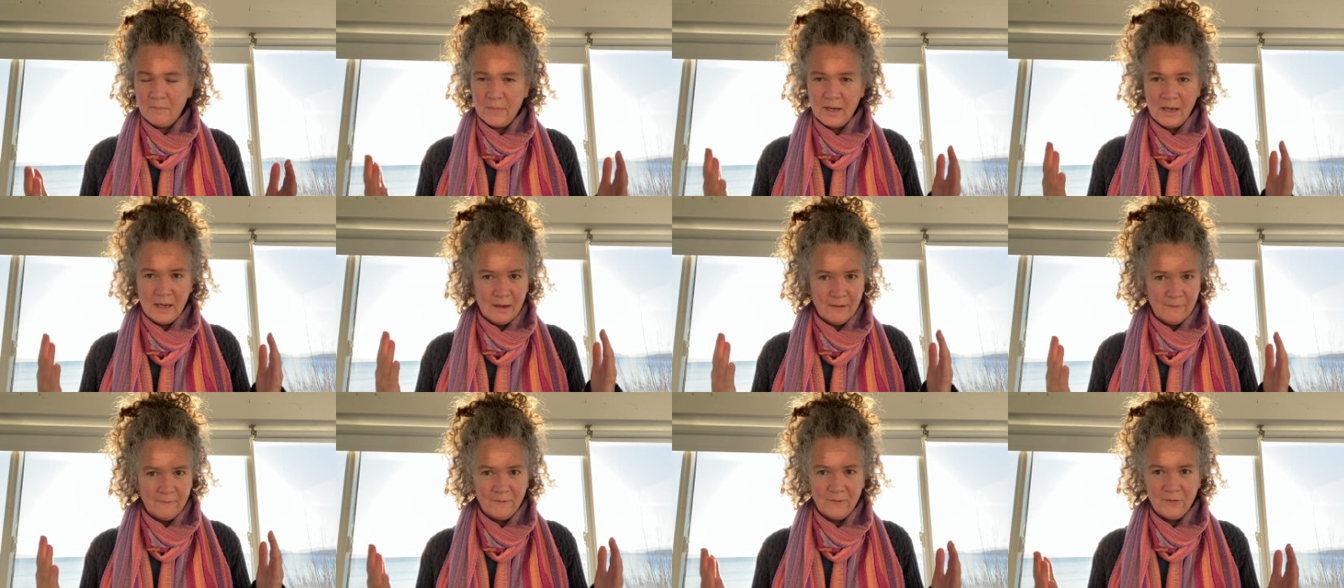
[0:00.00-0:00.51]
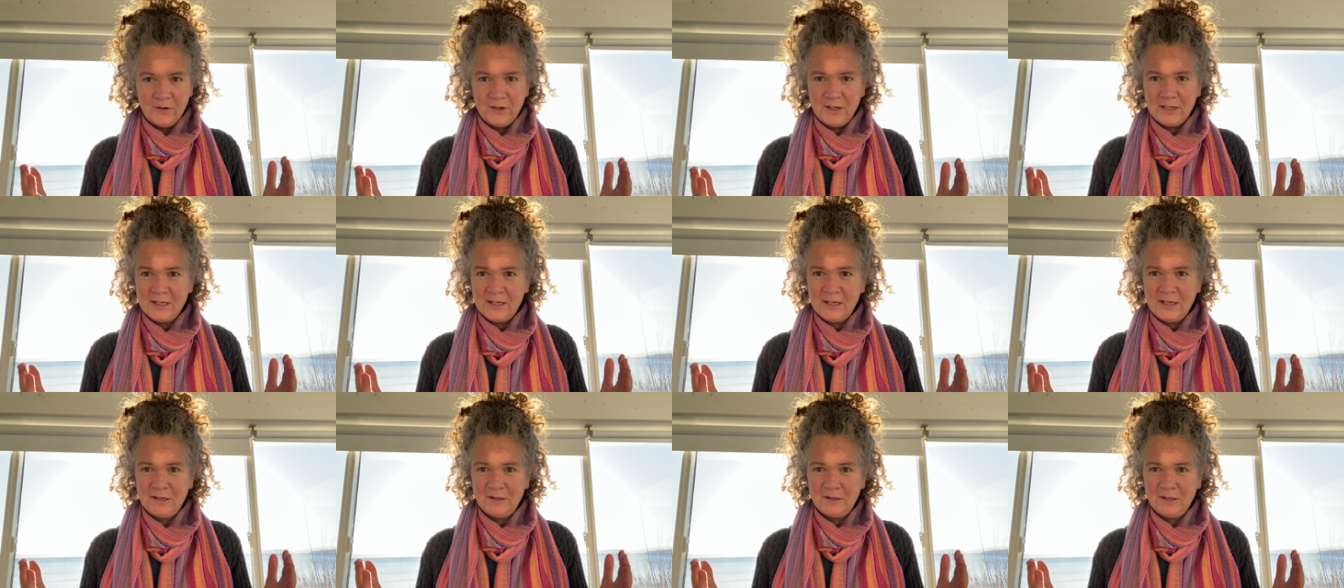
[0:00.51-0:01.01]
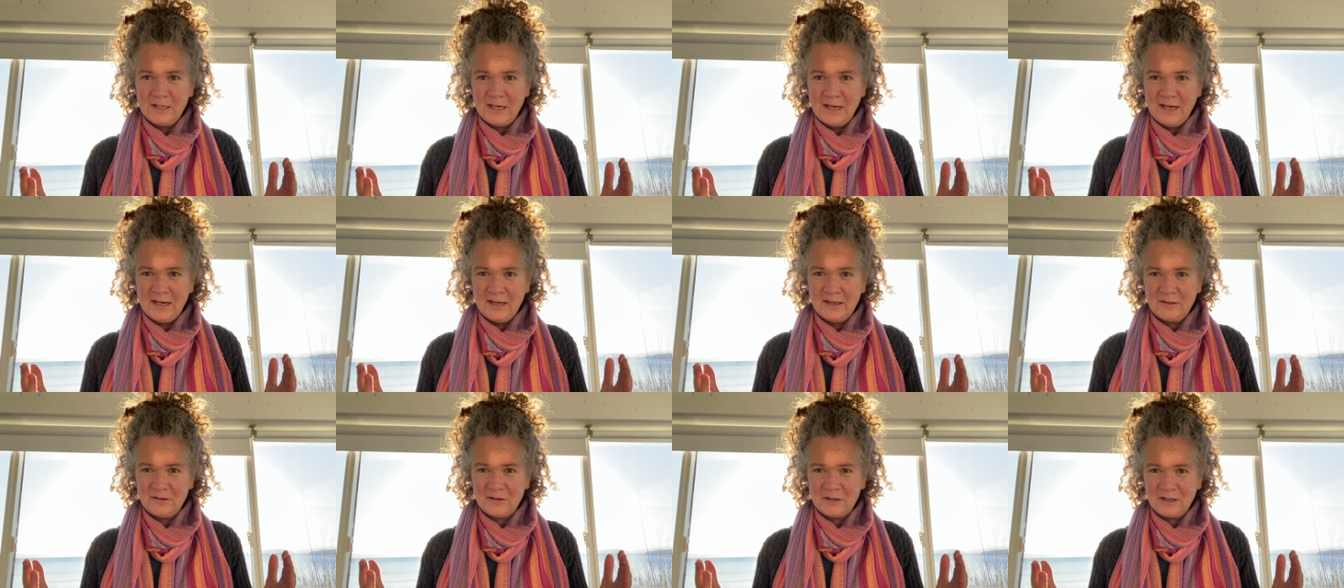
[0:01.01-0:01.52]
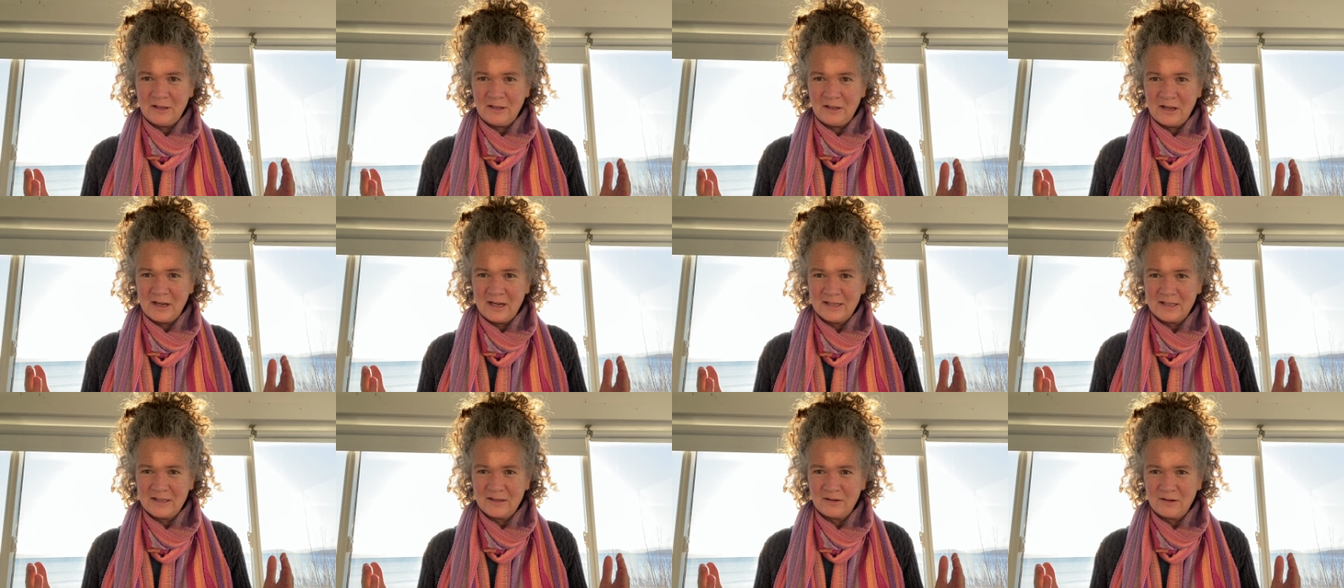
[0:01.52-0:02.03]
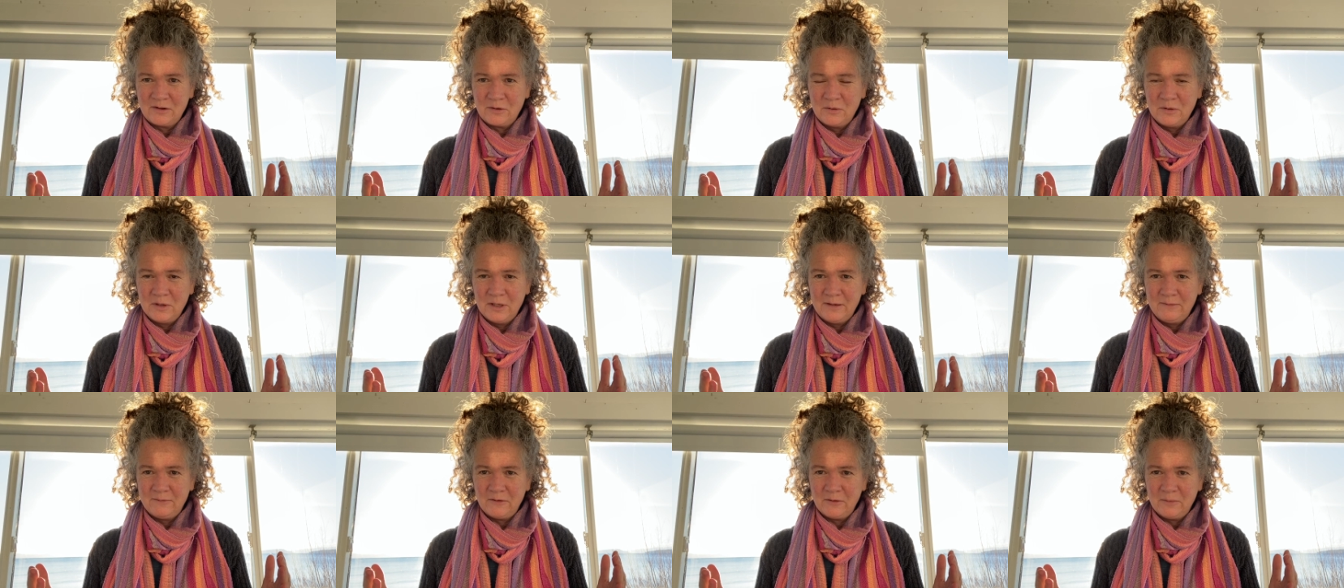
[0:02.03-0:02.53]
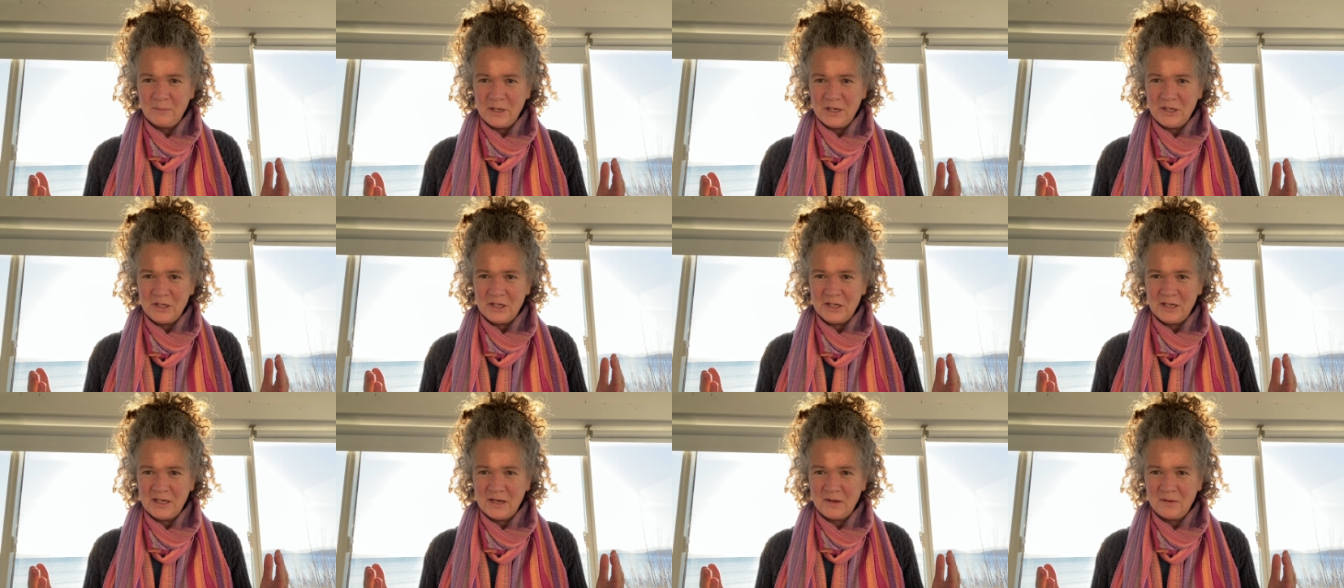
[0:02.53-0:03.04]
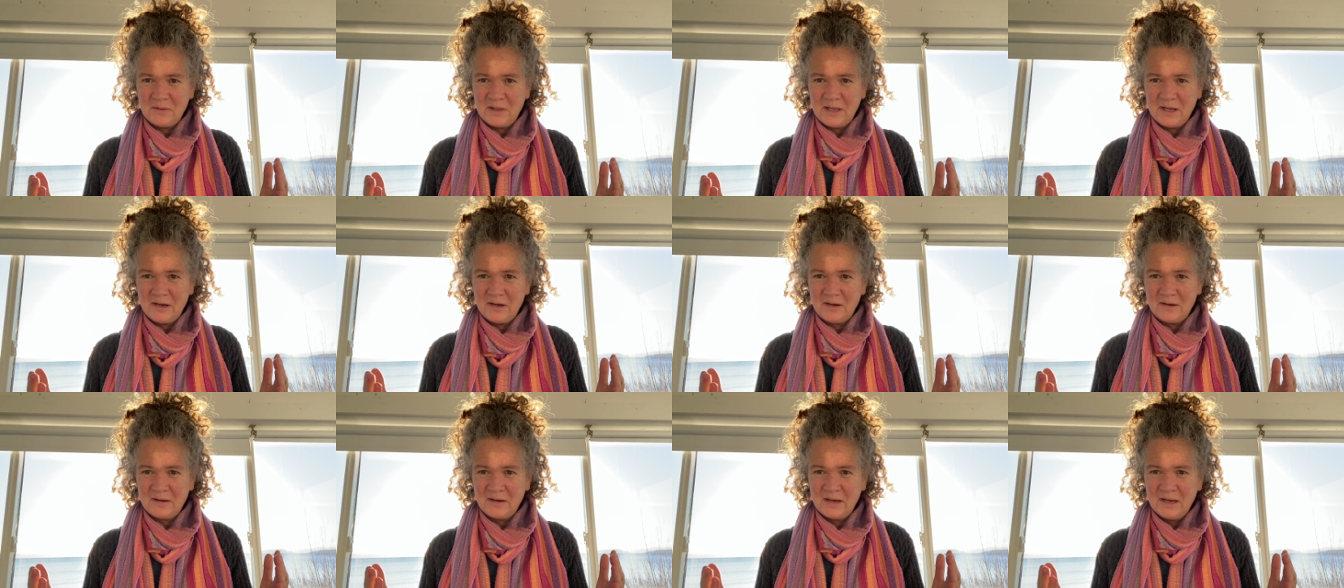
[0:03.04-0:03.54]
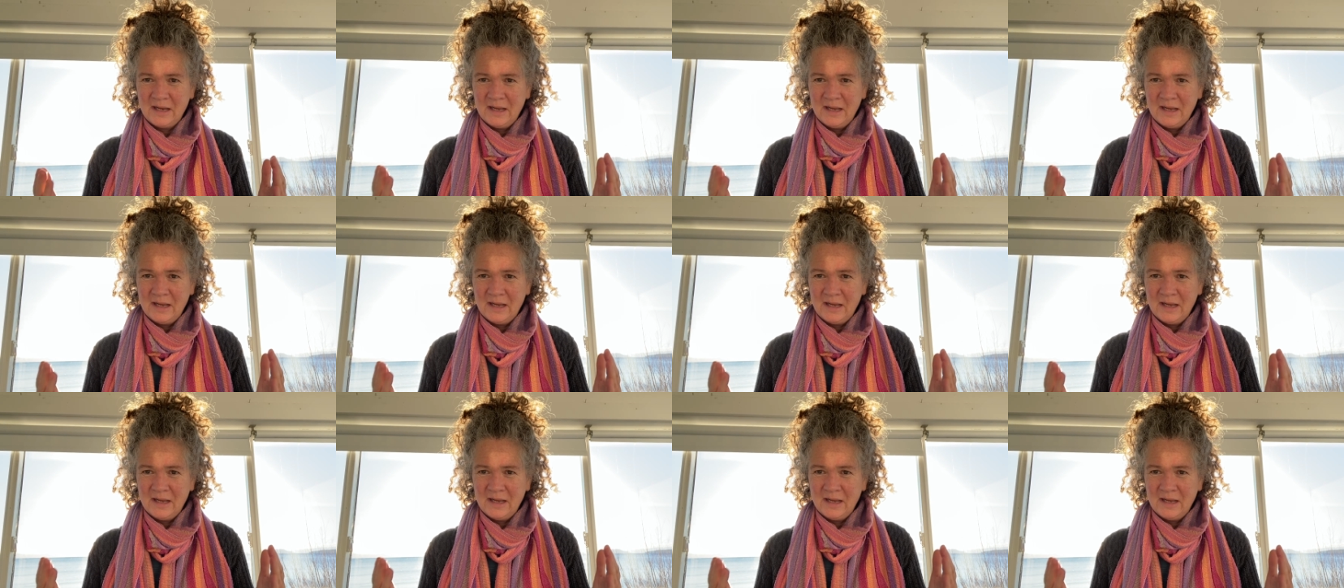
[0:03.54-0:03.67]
every single day. There's lots of cool information out there.